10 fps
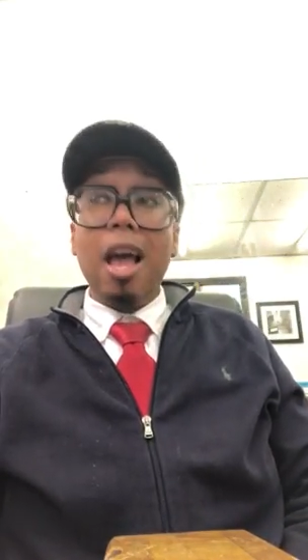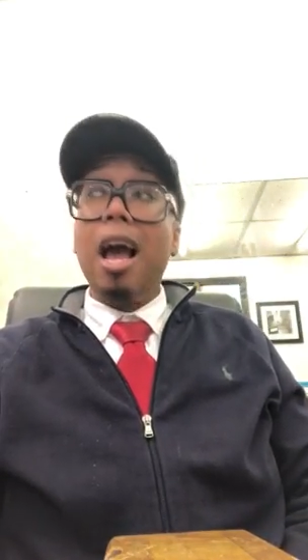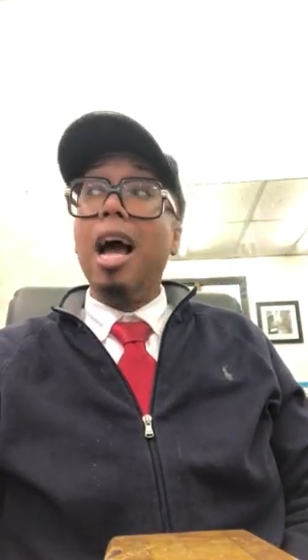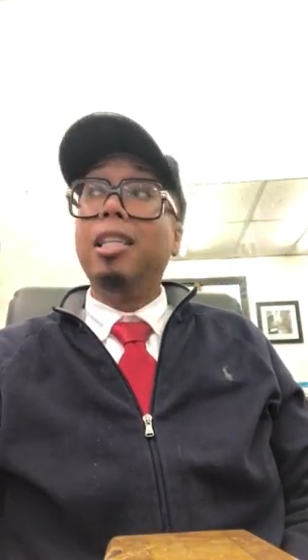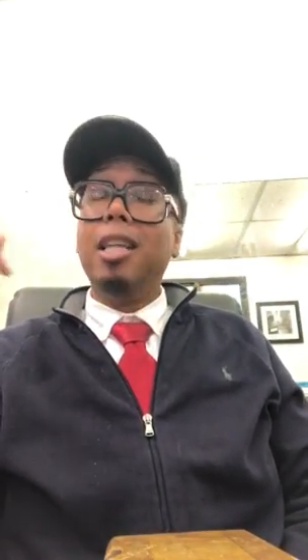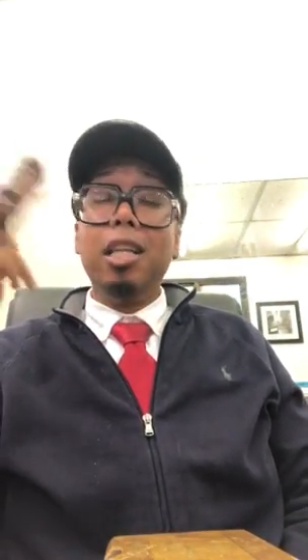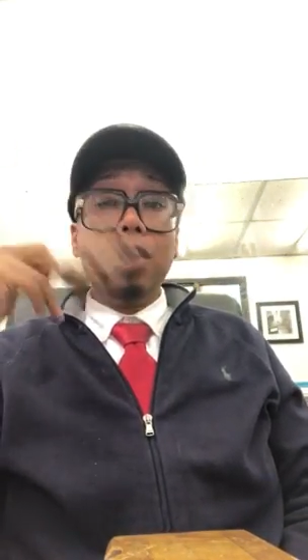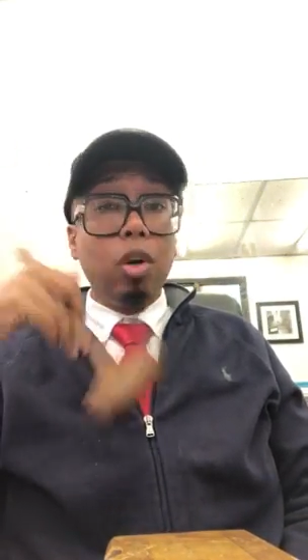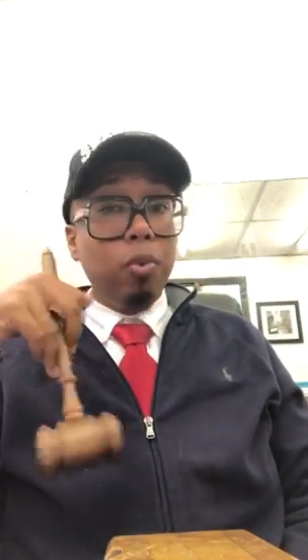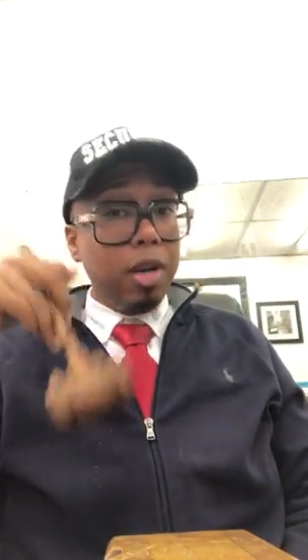I said, that's the
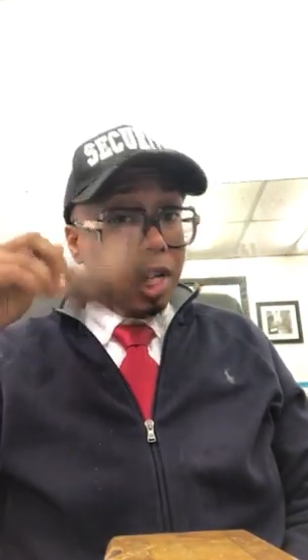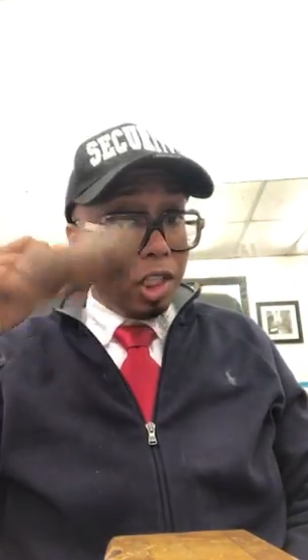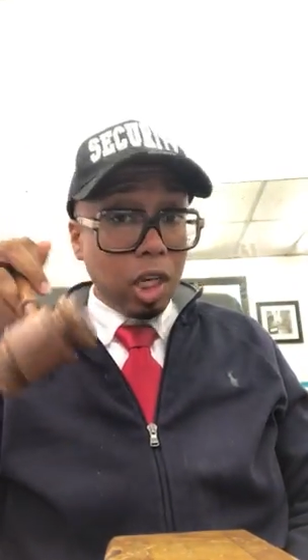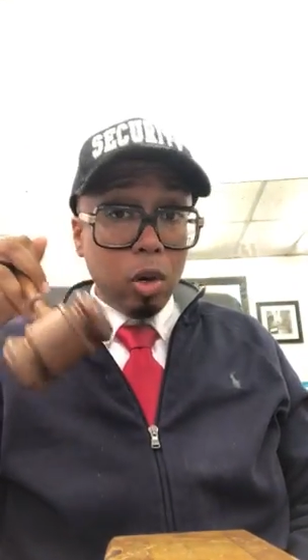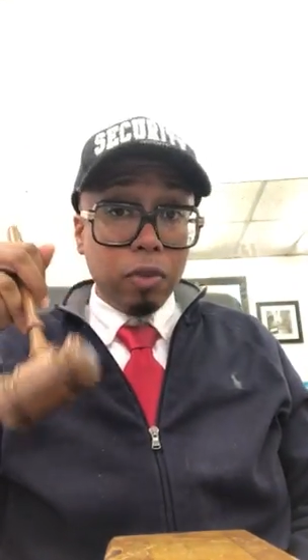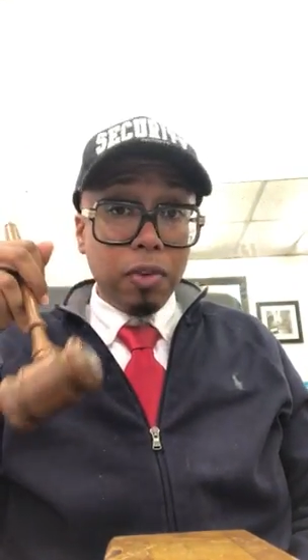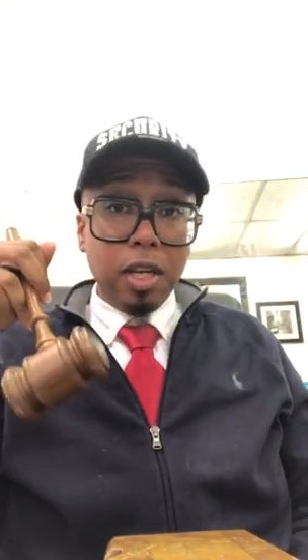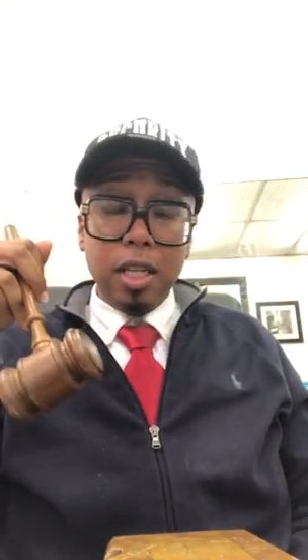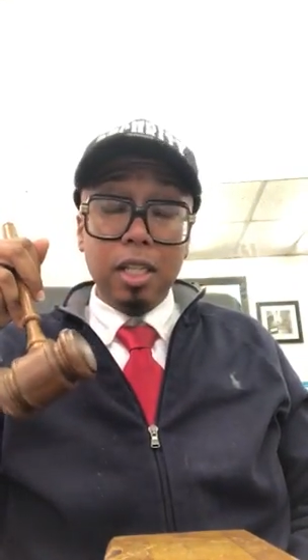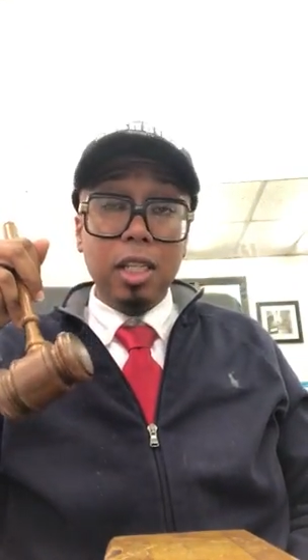career that he chose for
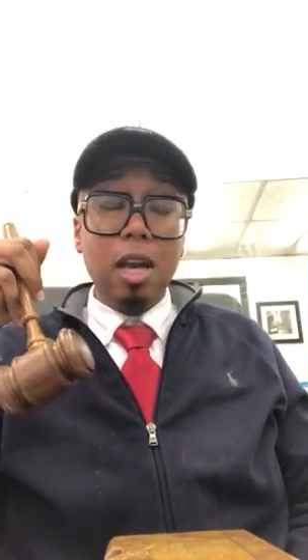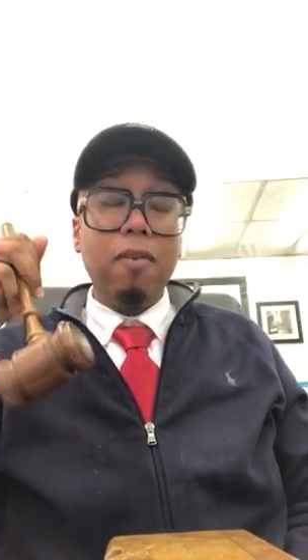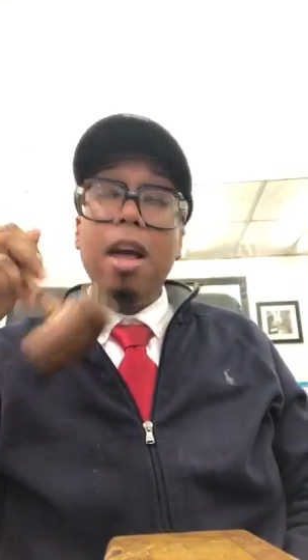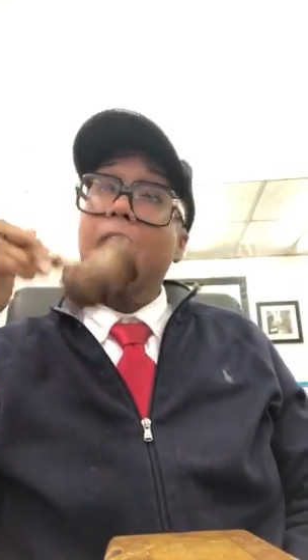himself.